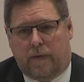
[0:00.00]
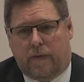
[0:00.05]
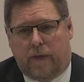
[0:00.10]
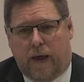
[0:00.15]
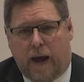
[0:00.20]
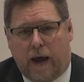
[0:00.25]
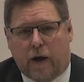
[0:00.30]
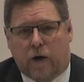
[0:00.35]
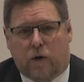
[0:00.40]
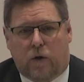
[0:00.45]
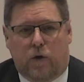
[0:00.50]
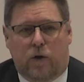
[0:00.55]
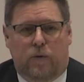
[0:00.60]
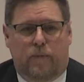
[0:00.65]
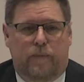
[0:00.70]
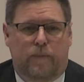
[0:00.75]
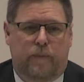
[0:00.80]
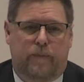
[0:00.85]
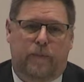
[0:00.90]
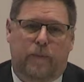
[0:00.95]
that group
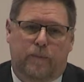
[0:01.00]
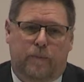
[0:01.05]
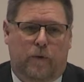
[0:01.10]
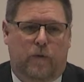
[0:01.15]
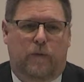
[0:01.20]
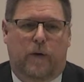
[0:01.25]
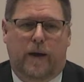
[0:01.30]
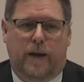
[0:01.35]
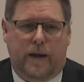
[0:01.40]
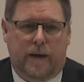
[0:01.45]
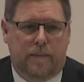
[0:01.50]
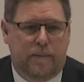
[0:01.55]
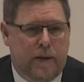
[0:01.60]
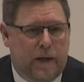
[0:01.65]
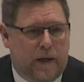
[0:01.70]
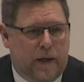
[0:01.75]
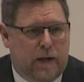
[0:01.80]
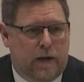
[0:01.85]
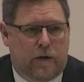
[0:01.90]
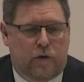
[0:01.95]
provided
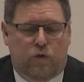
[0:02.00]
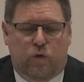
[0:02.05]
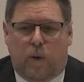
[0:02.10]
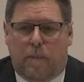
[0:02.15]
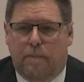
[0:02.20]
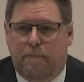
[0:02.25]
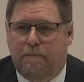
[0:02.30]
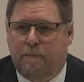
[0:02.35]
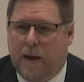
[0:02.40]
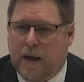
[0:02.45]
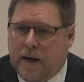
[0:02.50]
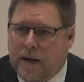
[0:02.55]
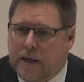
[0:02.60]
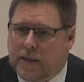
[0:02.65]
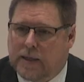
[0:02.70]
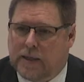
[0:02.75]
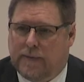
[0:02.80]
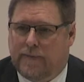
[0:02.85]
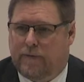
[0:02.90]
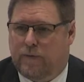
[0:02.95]
me
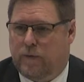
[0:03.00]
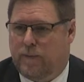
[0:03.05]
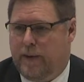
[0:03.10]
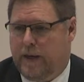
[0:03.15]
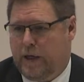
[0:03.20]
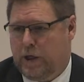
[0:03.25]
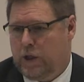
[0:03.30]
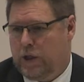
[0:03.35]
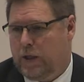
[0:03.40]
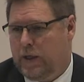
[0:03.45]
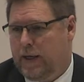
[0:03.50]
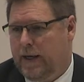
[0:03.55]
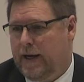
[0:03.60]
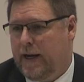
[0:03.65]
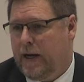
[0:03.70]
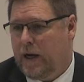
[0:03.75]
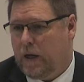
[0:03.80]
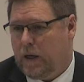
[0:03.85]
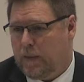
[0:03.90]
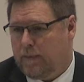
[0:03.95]
tremendous information and
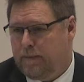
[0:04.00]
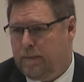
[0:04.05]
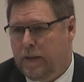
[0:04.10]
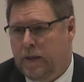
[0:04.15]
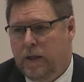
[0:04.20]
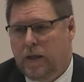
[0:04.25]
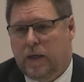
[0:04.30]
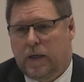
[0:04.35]
help